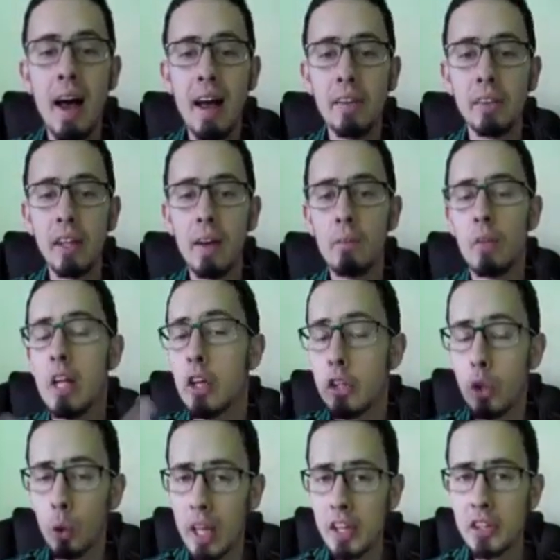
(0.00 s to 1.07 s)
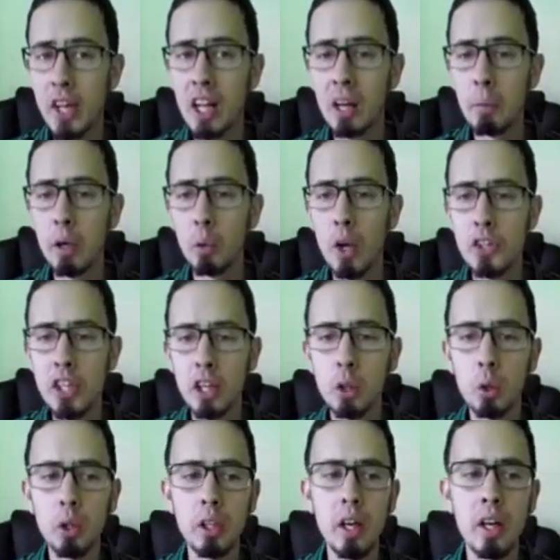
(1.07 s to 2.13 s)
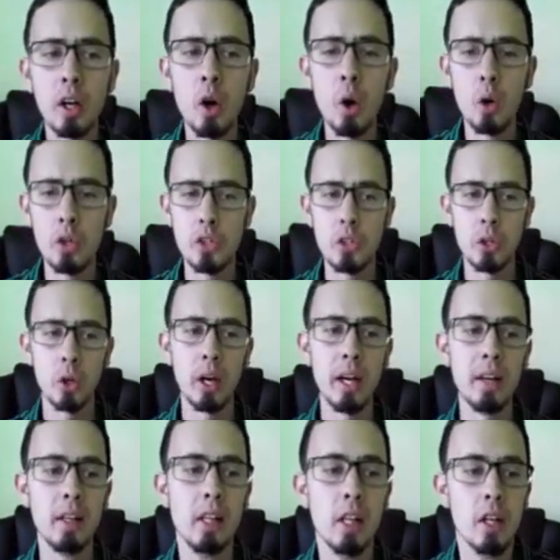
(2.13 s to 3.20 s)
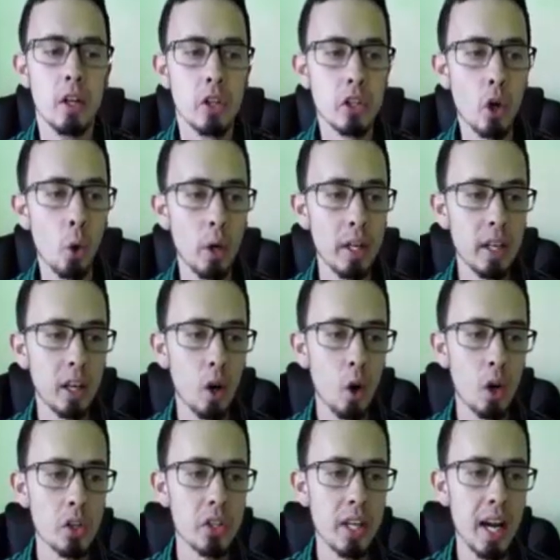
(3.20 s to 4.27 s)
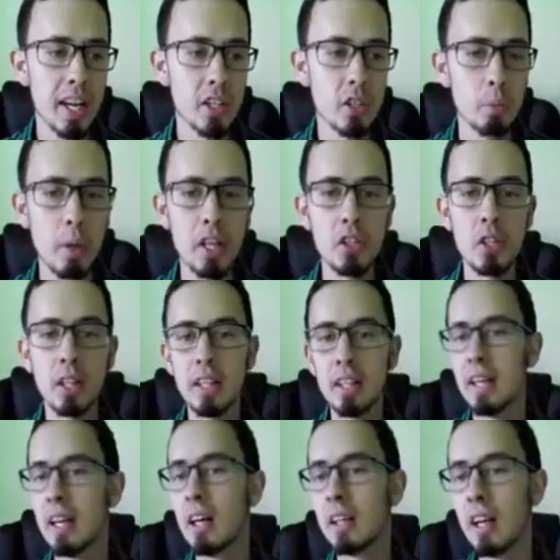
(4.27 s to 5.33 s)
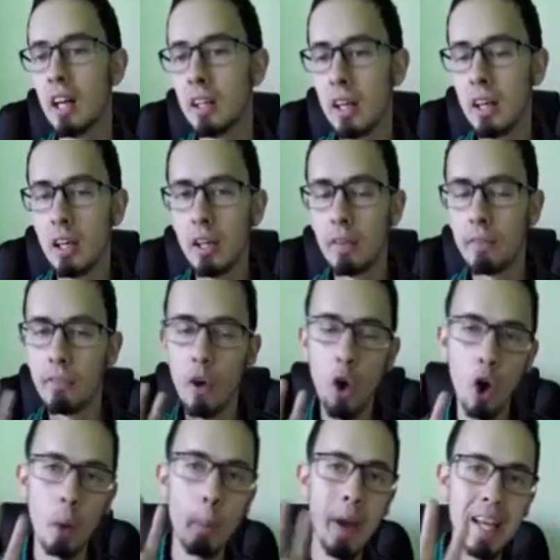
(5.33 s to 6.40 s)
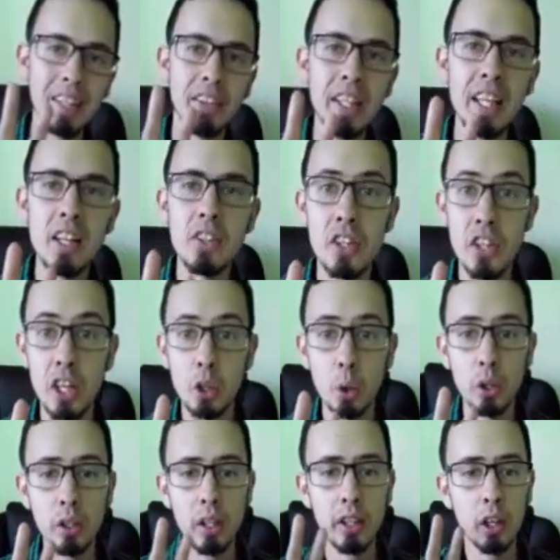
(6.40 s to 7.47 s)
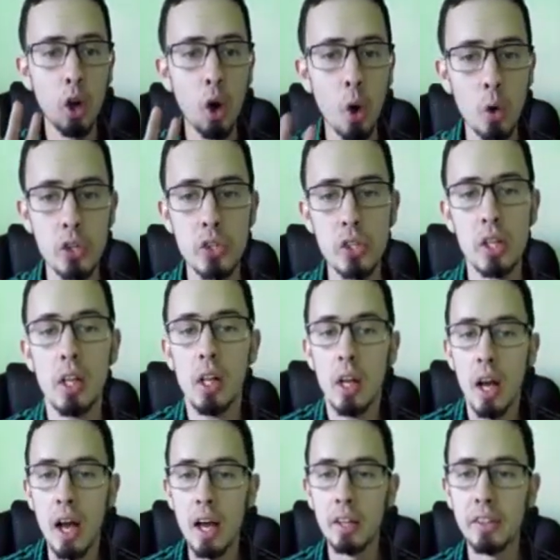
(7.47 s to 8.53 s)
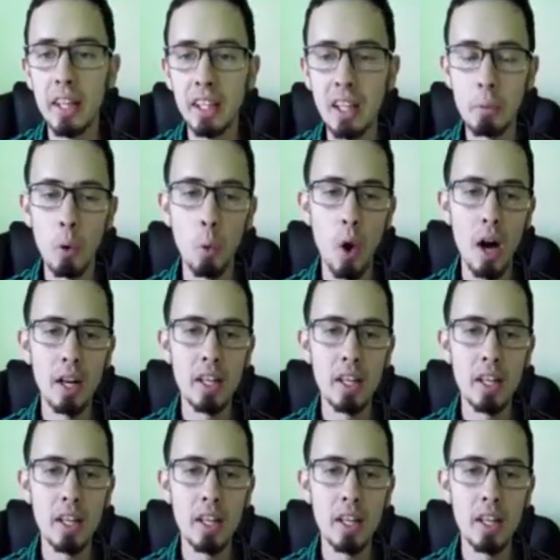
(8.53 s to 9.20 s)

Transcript: Uh, and um, so let's talk about what's included in the course, okay? So in the course guys, basically there, there, are, there, are, there are four main things that's included in the course. And uh, thing